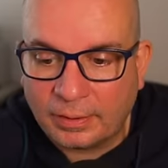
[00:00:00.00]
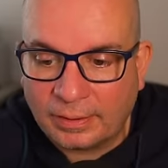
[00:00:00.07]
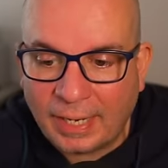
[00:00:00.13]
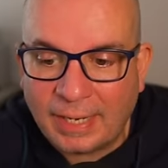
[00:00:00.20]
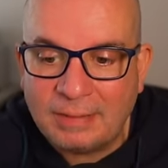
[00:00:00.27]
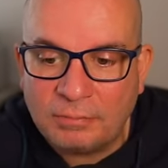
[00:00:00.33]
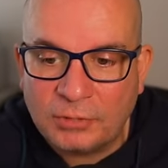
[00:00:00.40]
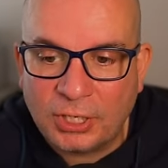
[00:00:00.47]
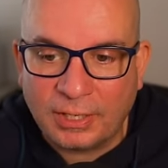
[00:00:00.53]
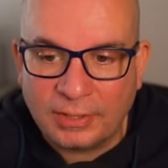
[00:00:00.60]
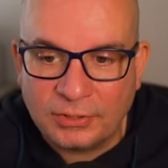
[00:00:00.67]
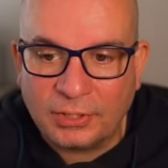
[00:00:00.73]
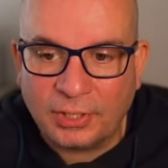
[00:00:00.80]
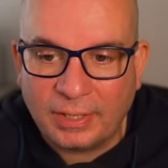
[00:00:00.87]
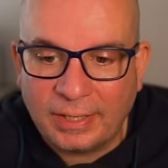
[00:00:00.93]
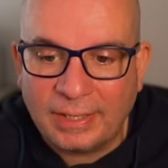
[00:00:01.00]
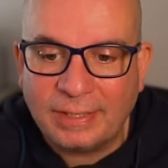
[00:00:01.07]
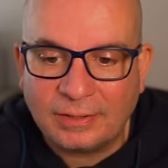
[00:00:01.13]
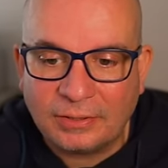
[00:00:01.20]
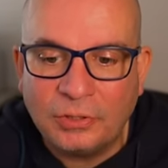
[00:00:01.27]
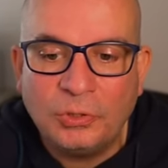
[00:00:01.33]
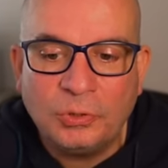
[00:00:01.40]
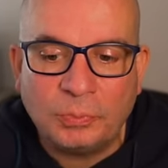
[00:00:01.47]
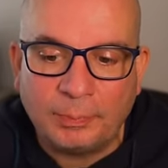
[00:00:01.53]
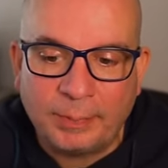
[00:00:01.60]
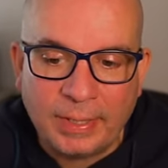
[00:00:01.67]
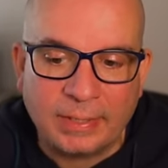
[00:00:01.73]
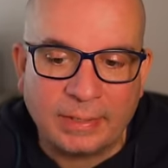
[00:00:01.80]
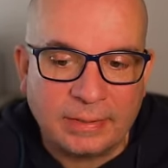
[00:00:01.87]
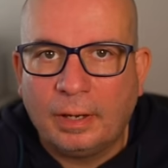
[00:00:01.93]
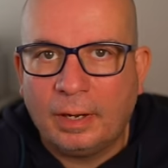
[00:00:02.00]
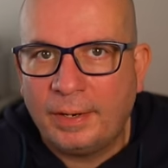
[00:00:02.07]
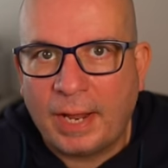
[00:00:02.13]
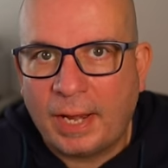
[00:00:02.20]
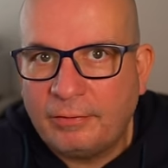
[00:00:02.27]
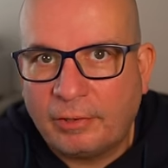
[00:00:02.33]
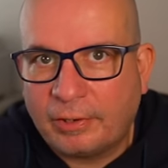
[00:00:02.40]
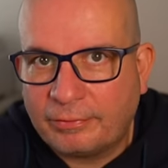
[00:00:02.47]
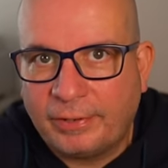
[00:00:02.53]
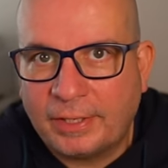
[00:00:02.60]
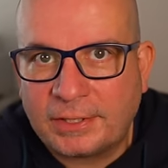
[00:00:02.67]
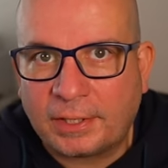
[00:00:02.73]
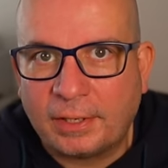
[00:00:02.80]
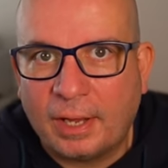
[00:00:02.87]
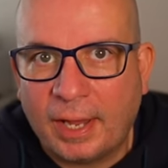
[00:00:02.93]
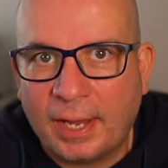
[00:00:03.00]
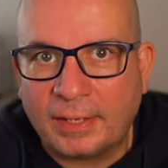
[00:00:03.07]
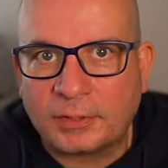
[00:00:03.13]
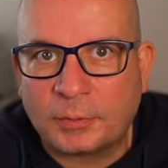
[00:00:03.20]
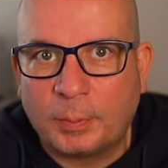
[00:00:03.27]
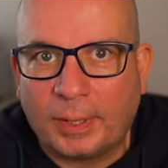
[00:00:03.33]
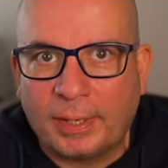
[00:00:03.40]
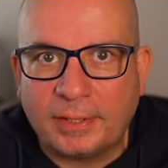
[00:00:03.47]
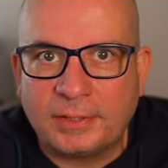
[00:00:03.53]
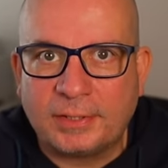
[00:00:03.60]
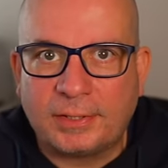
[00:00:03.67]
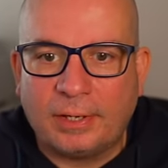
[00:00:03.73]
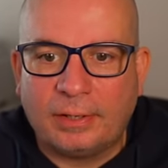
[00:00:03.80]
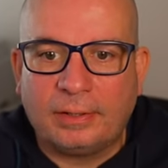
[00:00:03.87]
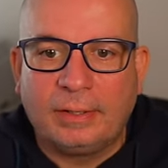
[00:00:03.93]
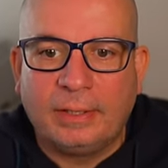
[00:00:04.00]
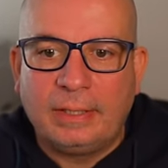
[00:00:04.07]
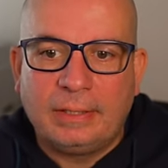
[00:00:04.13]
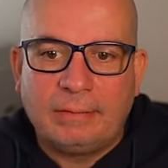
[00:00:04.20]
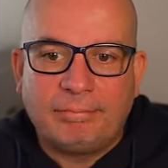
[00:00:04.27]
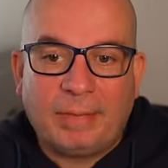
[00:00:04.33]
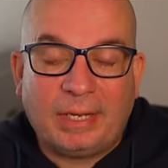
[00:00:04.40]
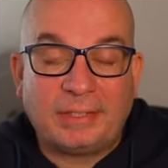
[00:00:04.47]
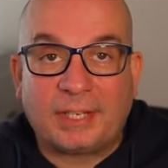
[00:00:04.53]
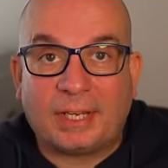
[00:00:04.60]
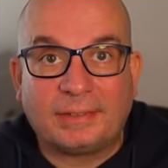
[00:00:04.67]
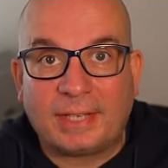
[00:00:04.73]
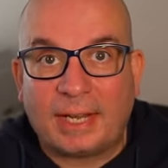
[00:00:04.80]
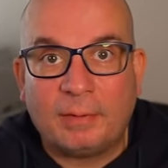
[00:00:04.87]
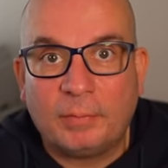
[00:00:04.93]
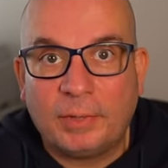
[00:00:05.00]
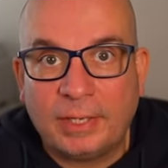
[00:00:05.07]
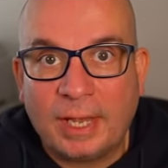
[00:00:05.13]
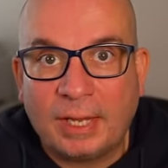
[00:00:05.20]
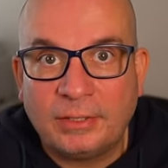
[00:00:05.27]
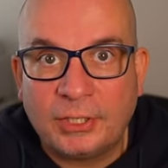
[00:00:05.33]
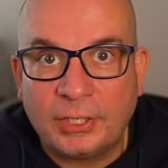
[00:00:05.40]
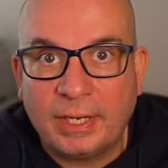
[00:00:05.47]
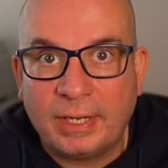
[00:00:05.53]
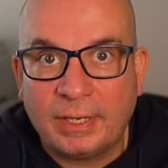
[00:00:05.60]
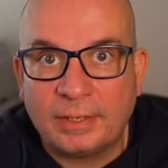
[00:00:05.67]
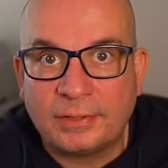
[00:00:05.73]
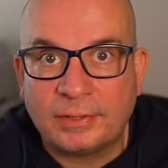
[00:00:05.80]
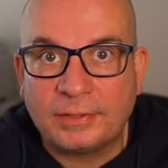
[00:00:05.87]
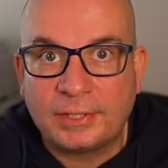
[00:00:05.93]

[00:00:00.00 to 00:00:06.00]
game changer it could be. And Henrik Fisker explains that he sat down with the engineers and